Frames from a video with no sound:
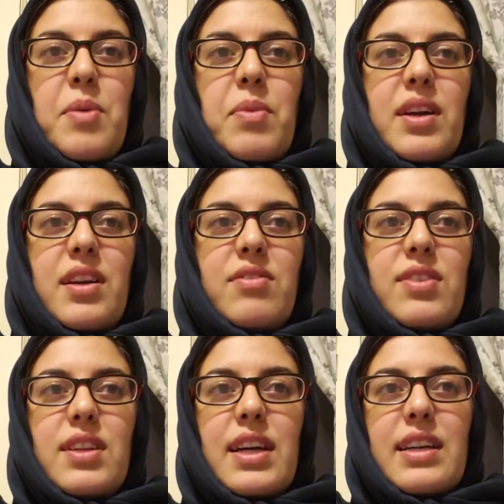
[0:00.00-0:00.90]
But I
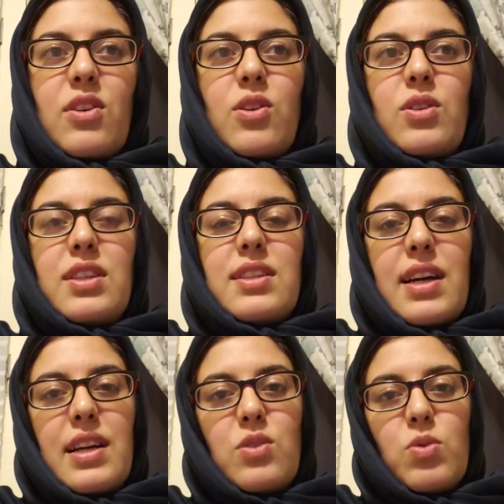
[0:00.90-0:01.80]
feel like all the
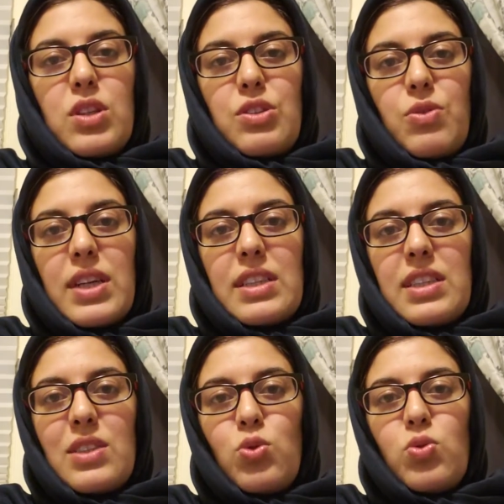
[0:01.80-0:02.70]
signs were
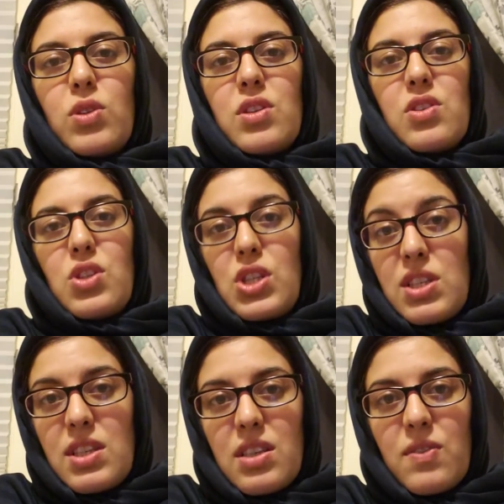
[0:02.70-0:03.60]
directing towards
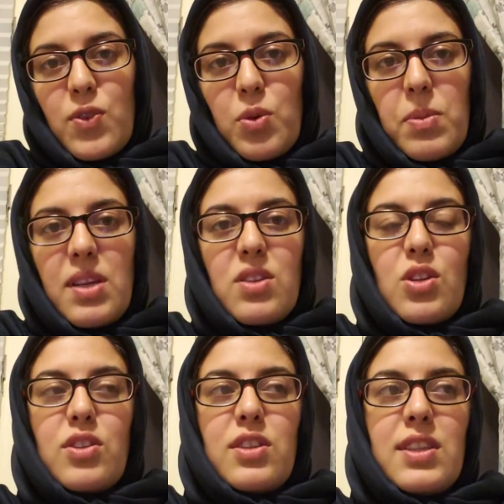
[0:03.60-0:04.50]
Jesus for me.
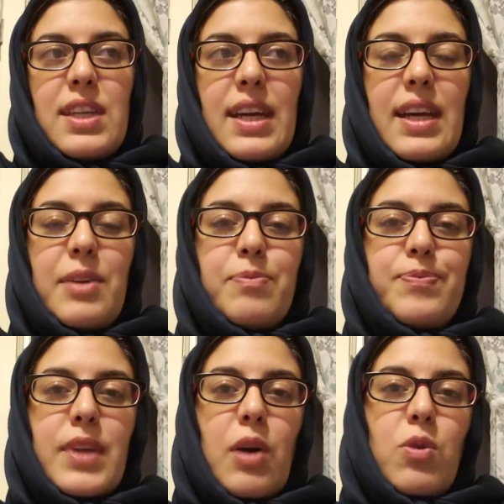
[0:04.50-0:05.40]
So today
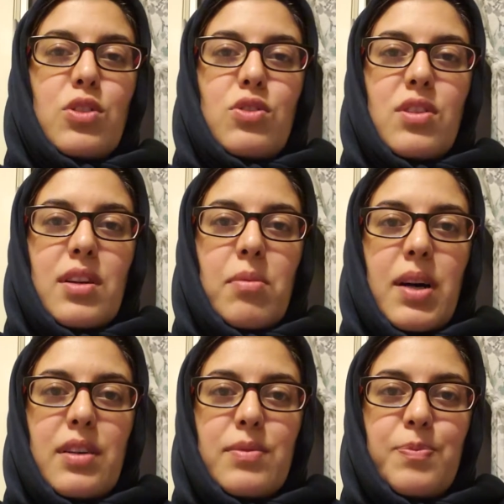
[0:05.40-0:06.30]
I want to talk
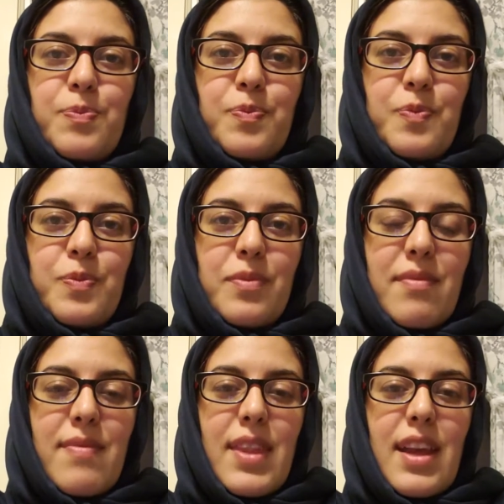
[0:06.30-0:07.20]
about
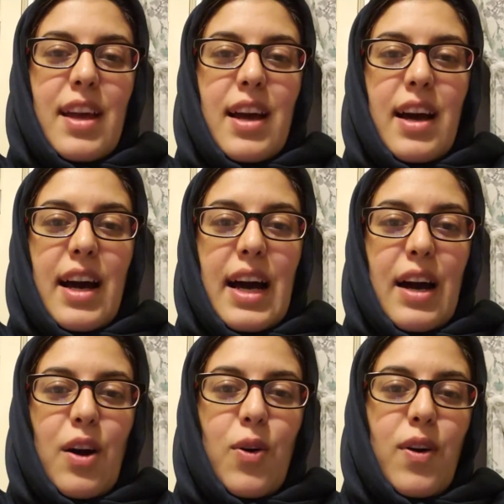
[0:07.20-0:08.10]

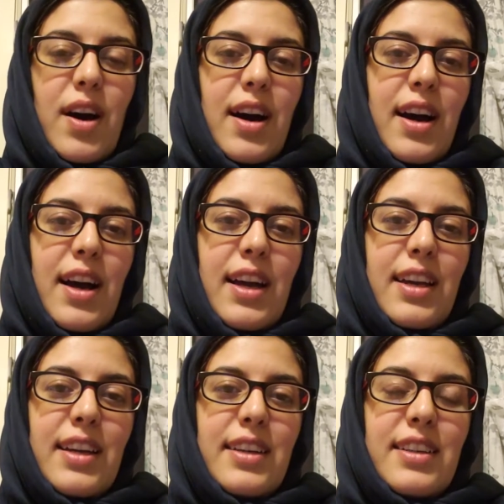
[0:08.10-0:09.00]
how
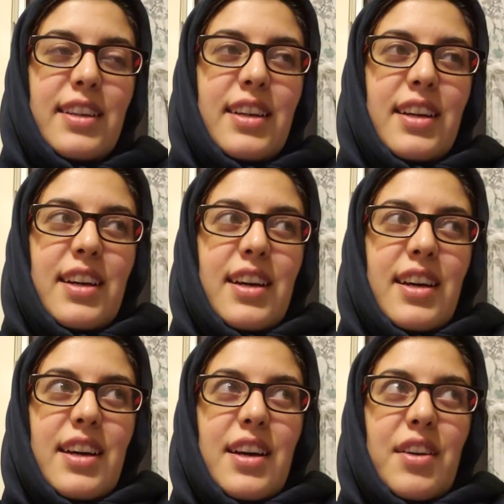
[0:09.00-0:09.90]
I
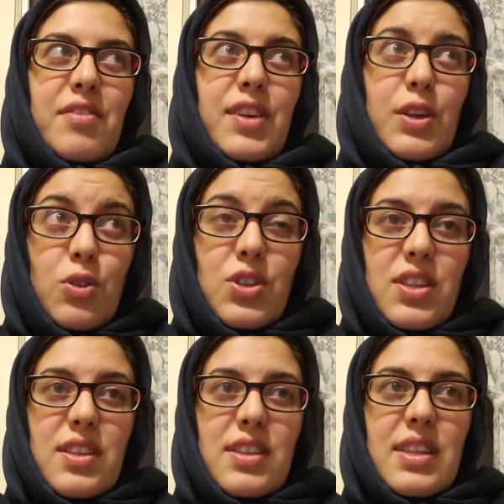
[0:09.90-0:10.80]
view
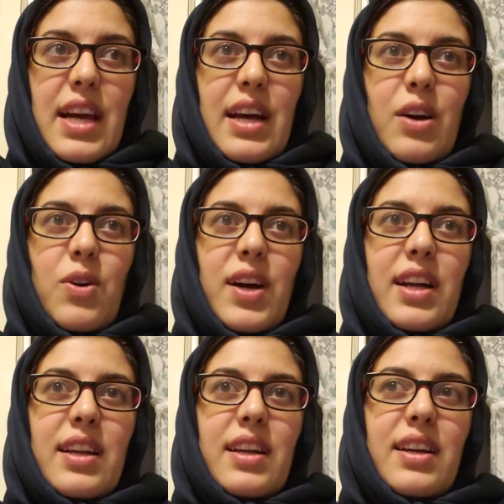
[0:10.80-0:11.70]
Jesus now
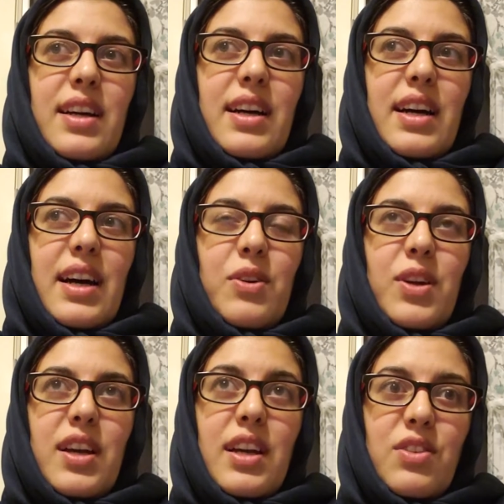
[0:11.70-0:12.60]
and how
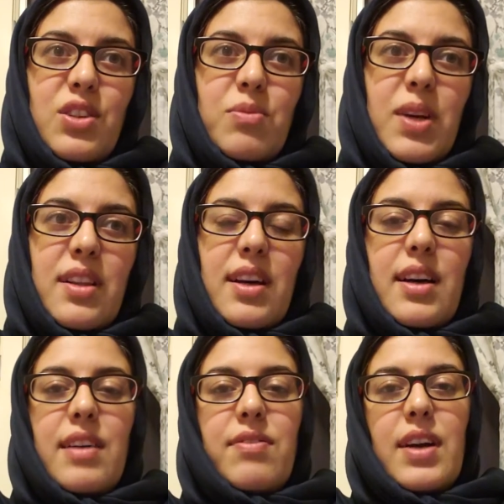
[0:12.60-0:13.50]
he entered my
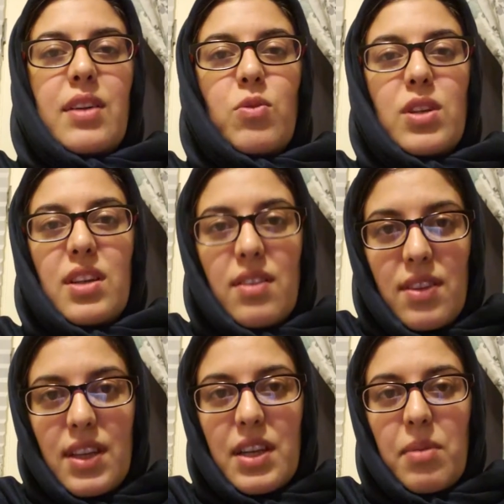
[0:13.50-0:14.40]
life and what I
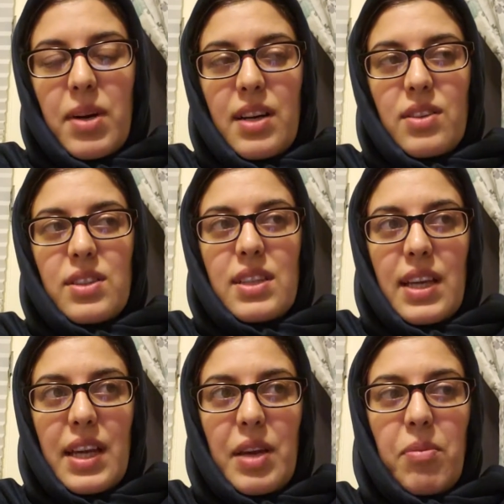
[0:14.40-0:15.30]
think about
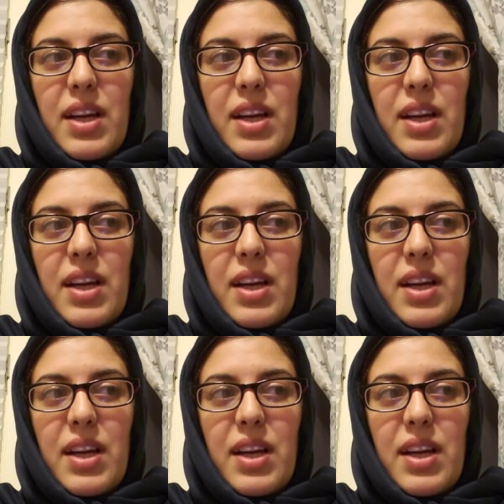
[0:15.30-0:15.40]
him.